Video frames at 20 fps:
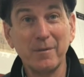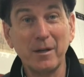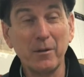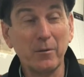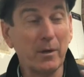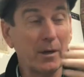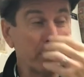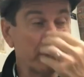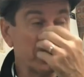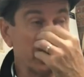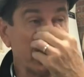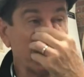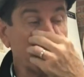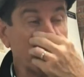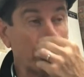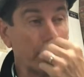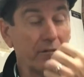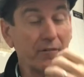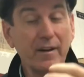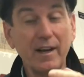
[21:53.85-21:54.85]
By the way, it was not
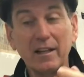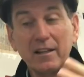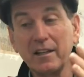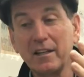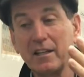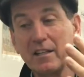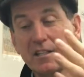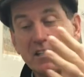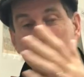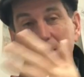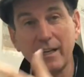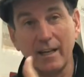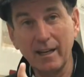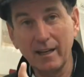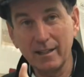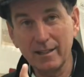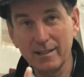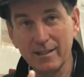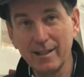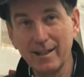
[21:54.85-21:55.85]
called the Fat Lady
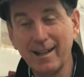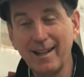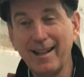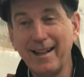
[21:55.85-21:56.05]
Sings.